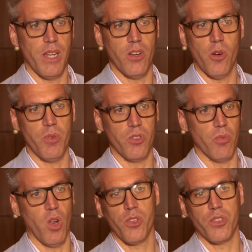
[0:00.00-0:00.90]
it opens
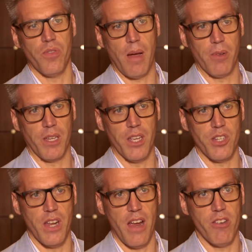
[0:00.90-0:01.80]
up lots of
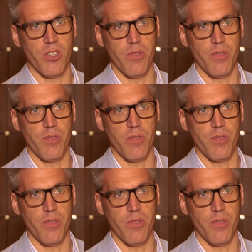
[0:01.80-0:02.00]
application areas.